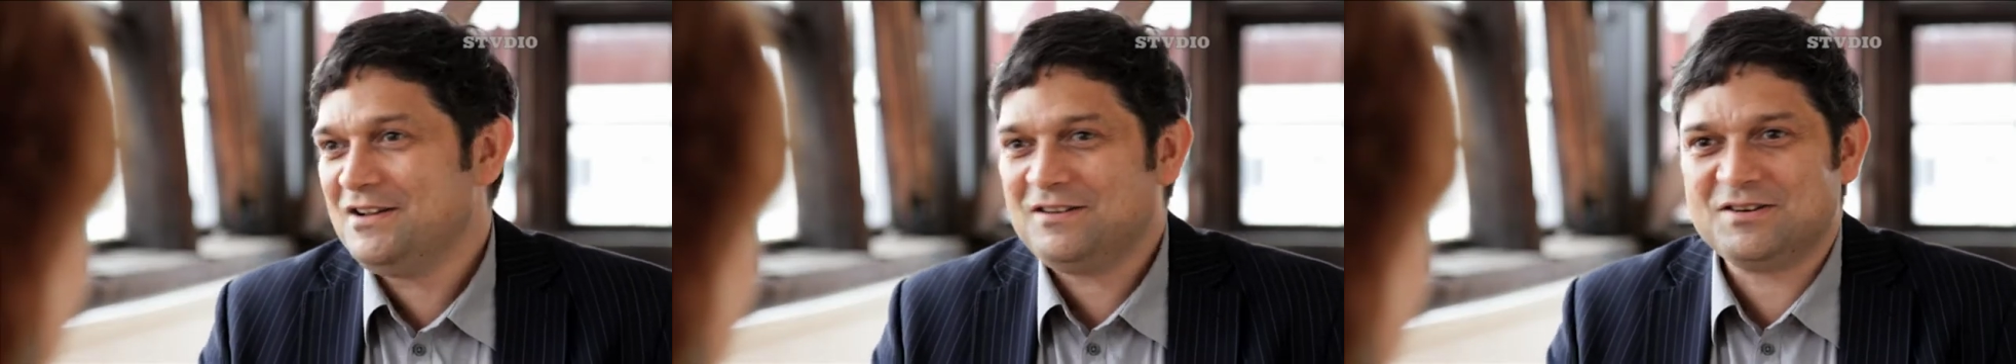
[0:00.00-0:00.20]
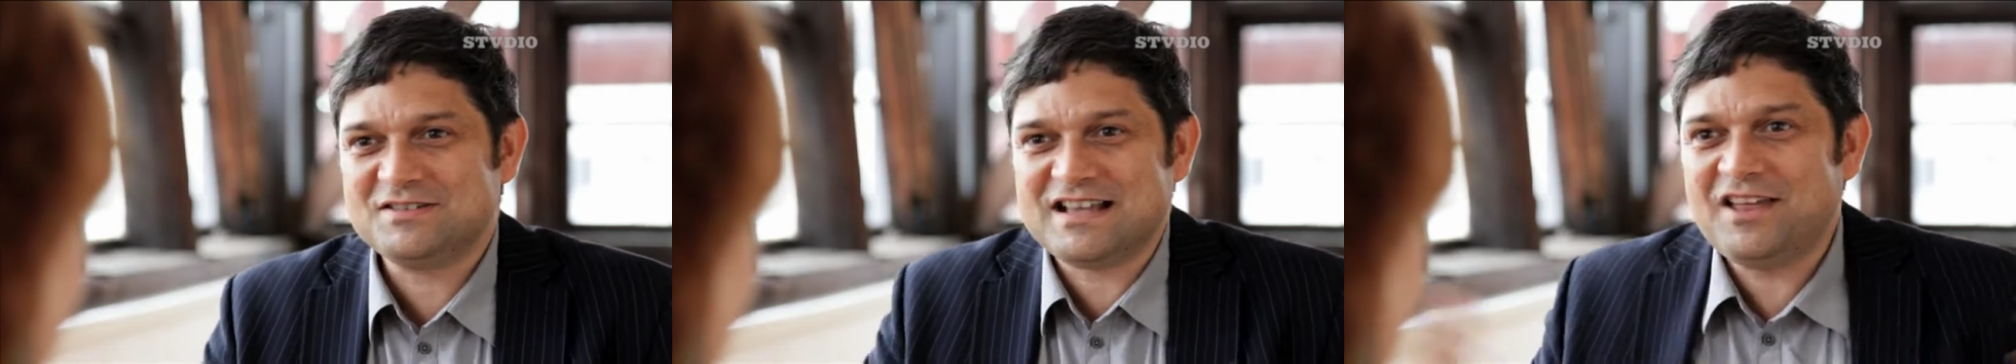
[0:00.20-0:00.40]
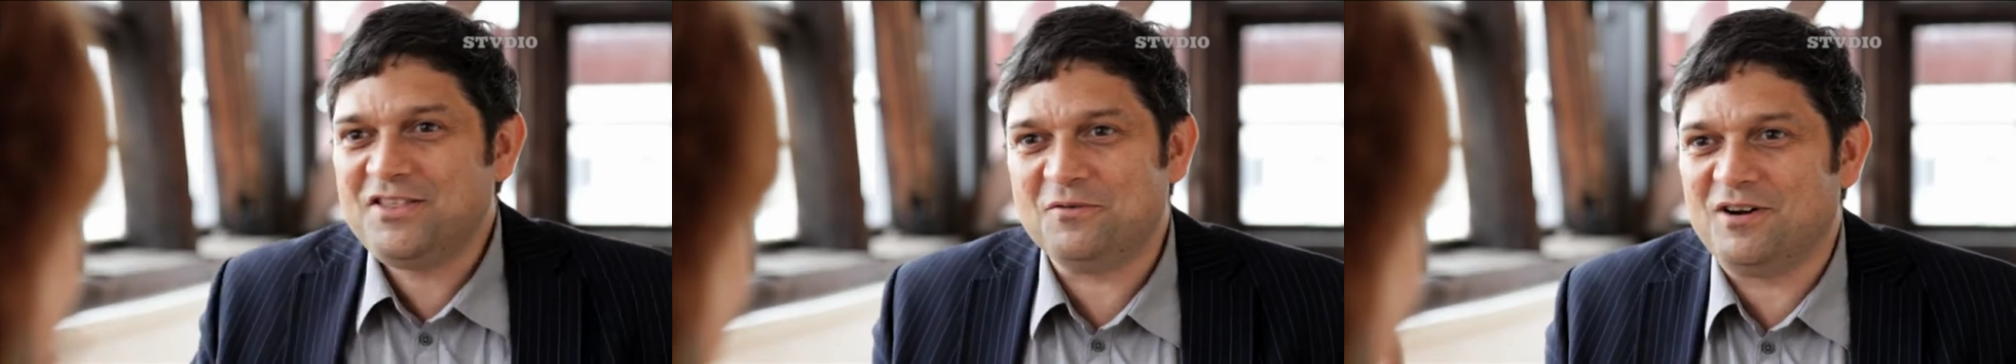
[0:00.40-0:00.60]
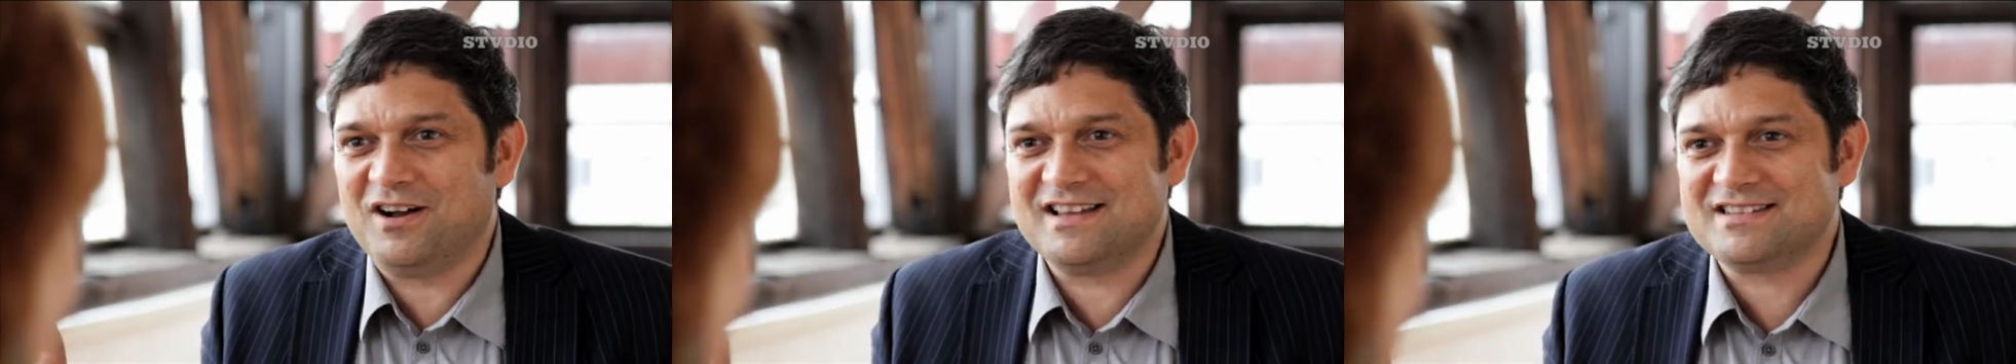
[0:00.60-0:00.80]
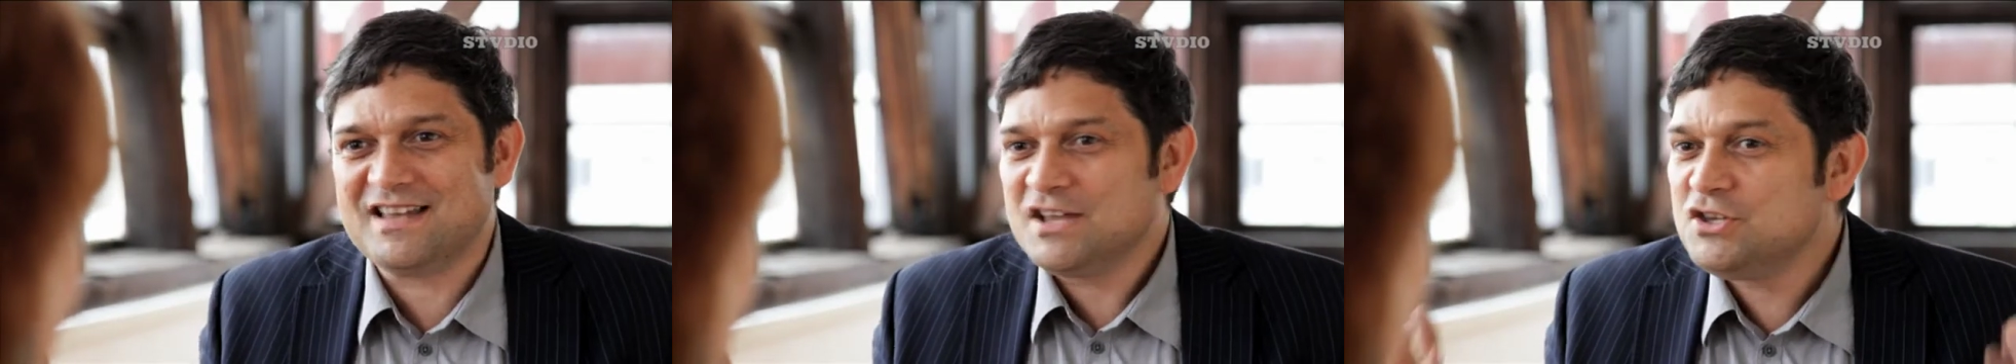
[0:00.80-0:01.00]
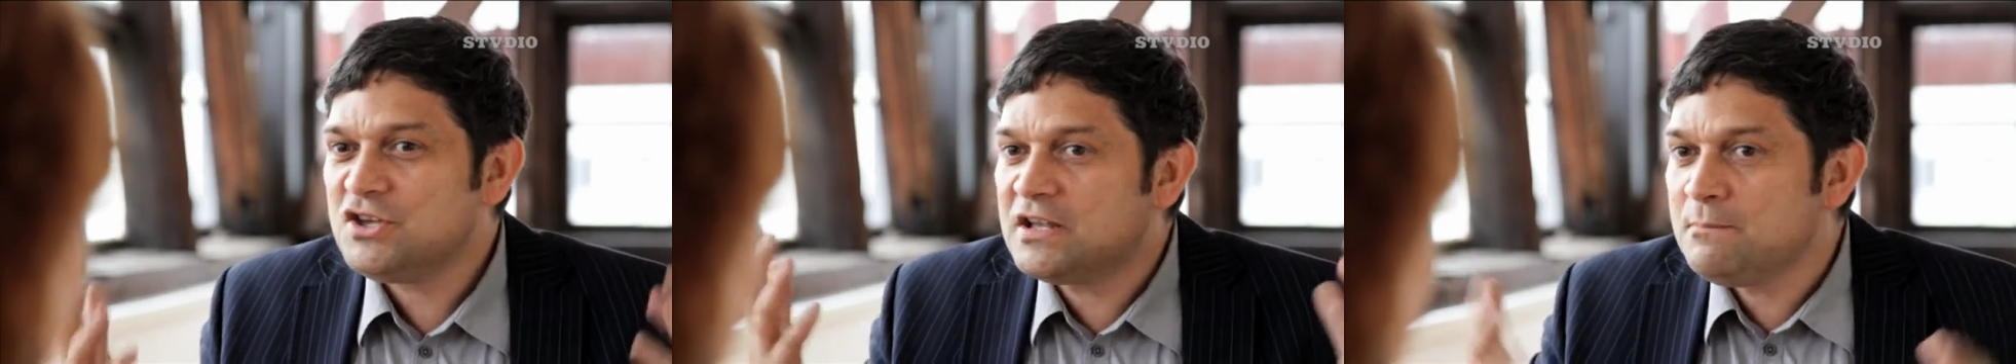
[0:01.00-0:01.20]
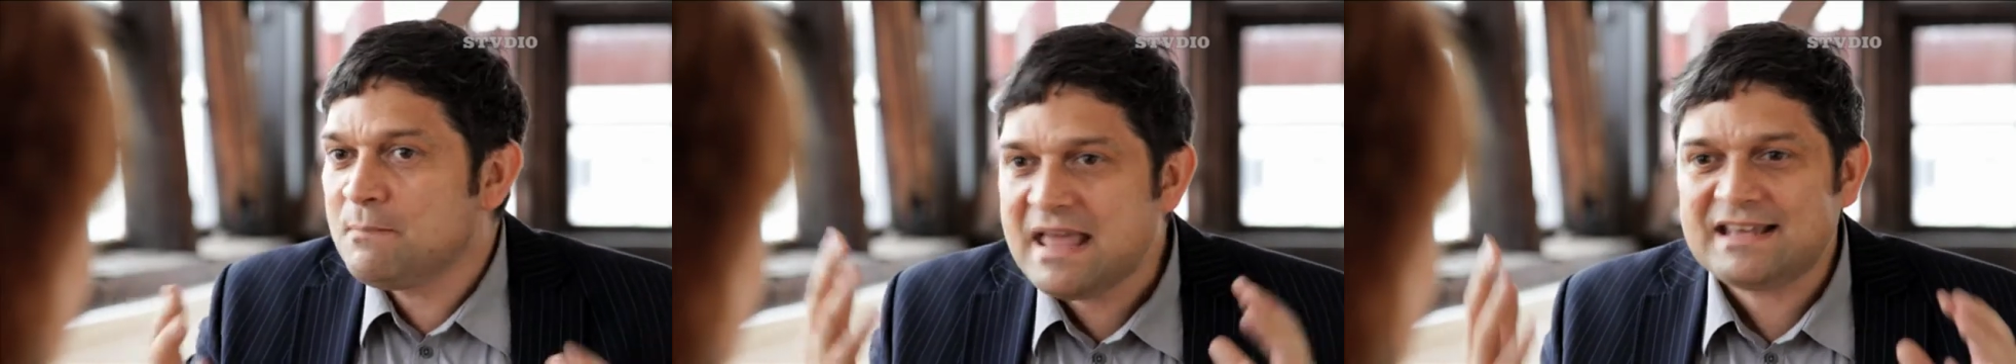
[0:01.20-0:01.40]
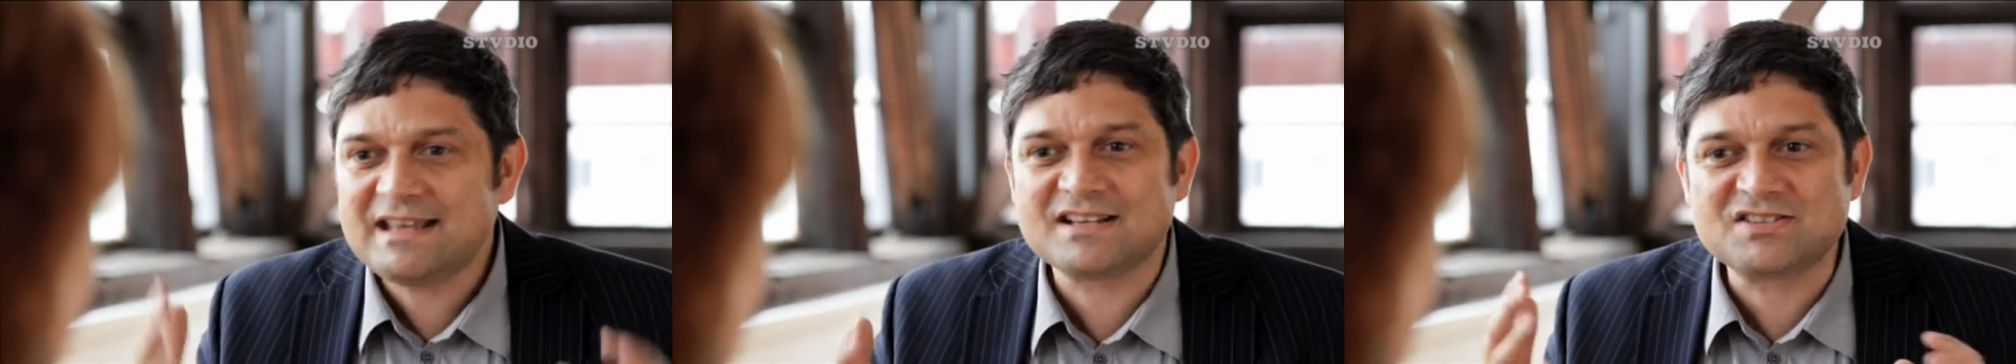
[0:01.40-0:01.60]
because otherwise you can
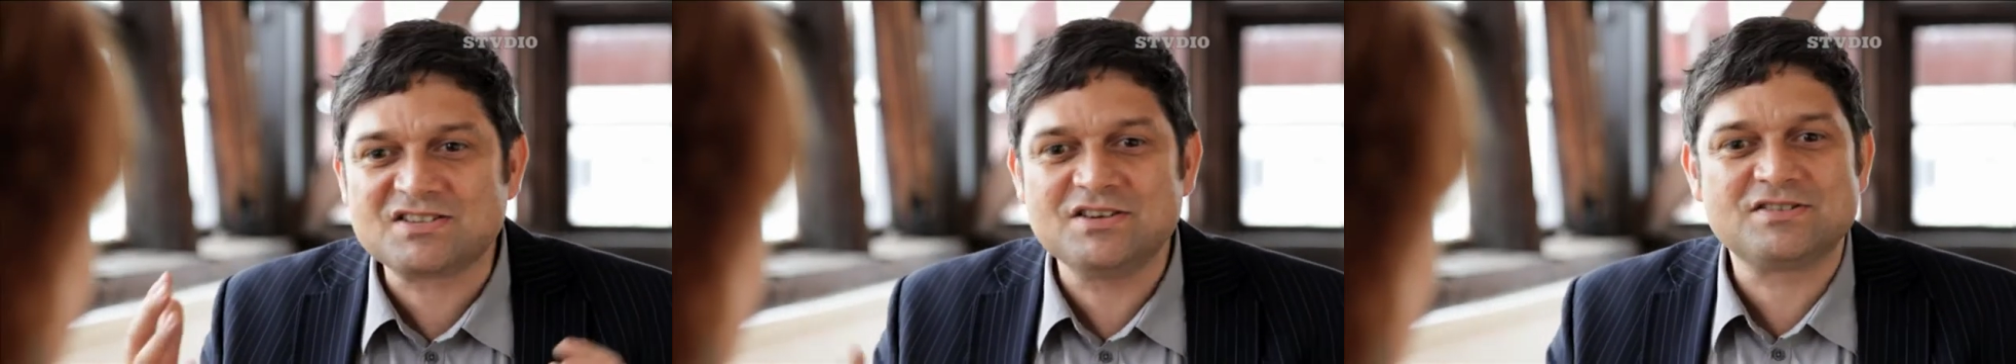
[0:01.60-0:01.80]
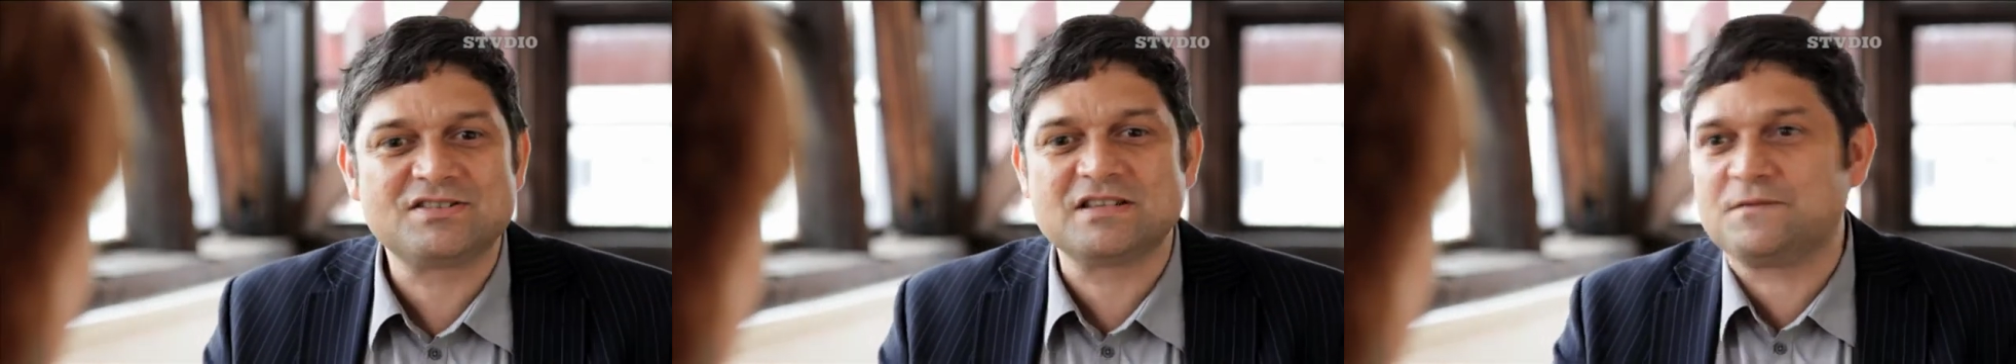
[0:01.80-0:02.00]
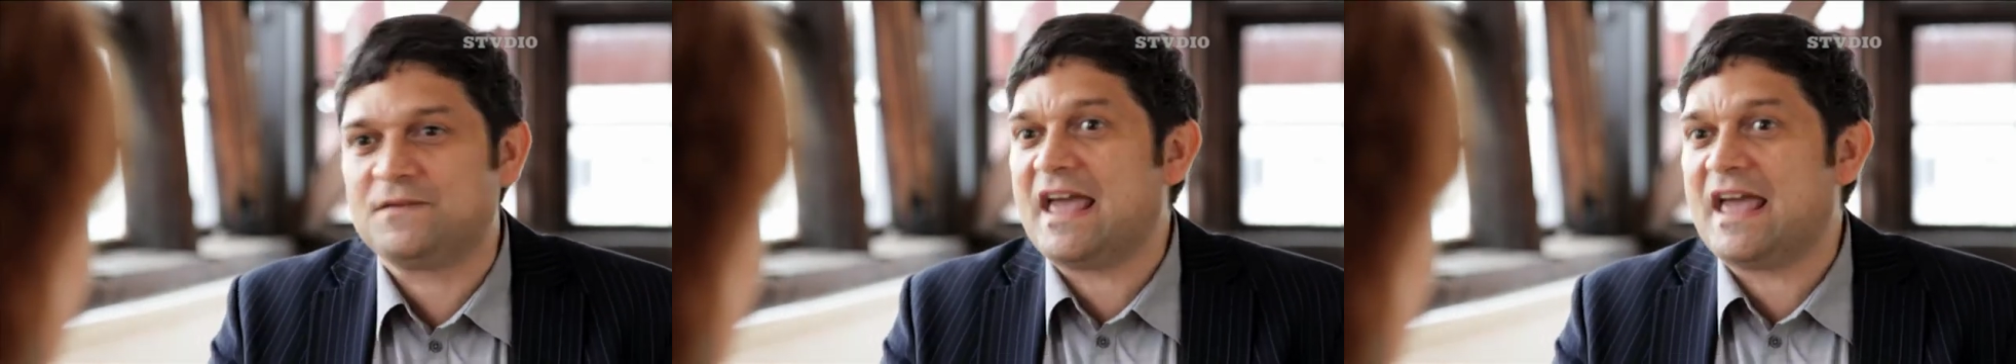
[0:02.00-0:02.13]
make excuses